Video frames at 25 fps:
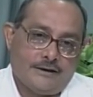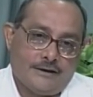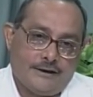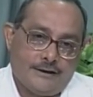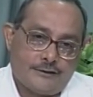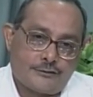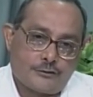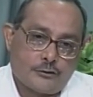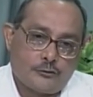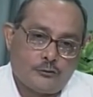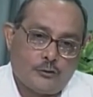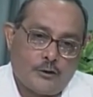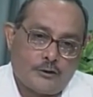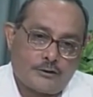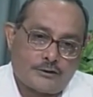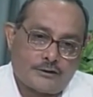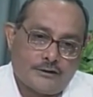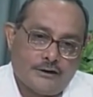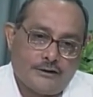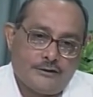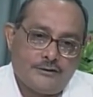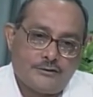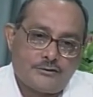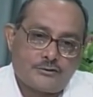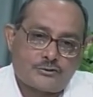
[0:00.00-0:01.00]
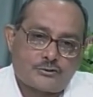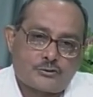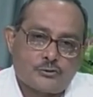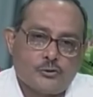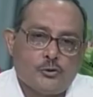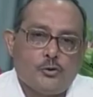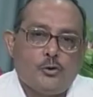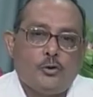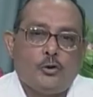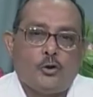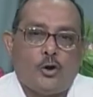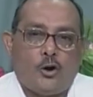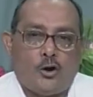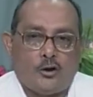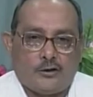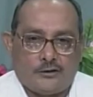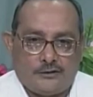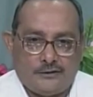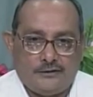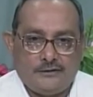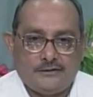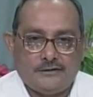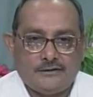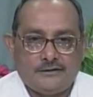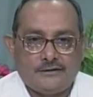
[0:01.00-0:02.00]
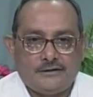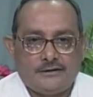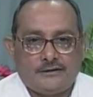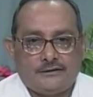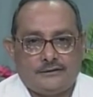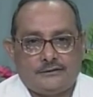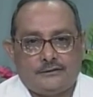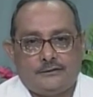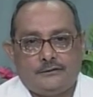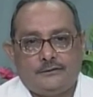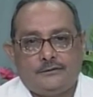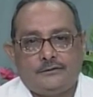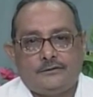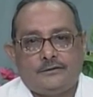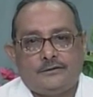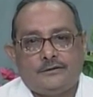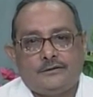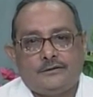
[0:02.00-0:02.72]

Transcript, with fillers: It should not run too long, no,